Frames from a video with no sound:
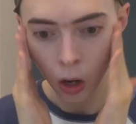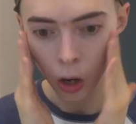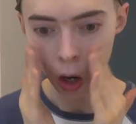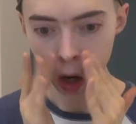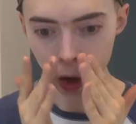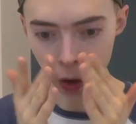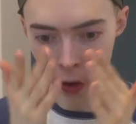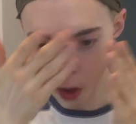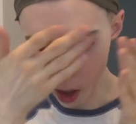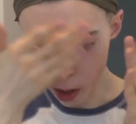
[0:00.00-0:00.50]

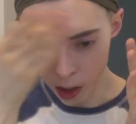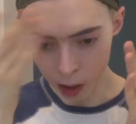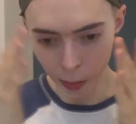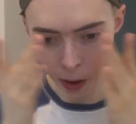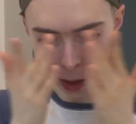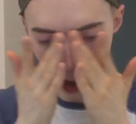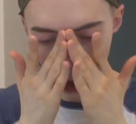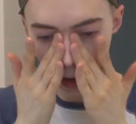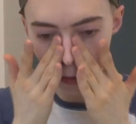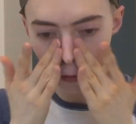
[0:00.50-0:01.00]
across
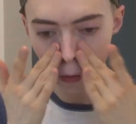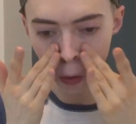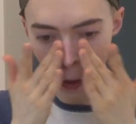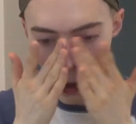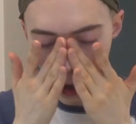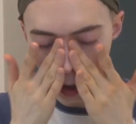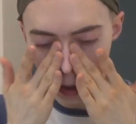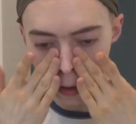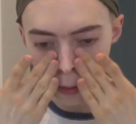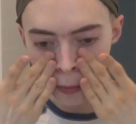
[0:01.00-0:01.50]
my
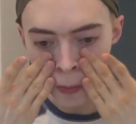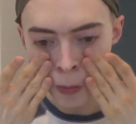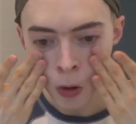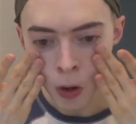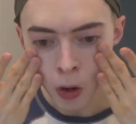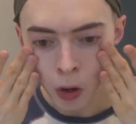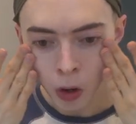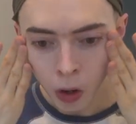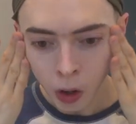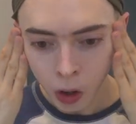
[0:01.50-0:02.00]
forehead.
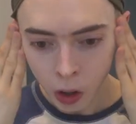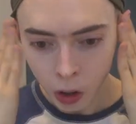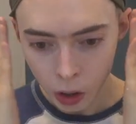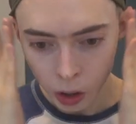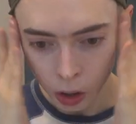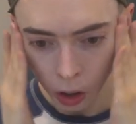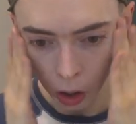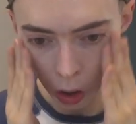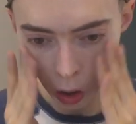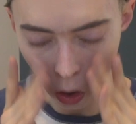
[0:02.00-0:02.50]

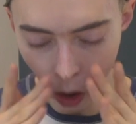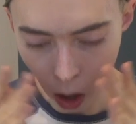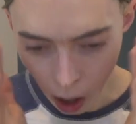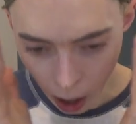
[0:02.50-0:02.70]
So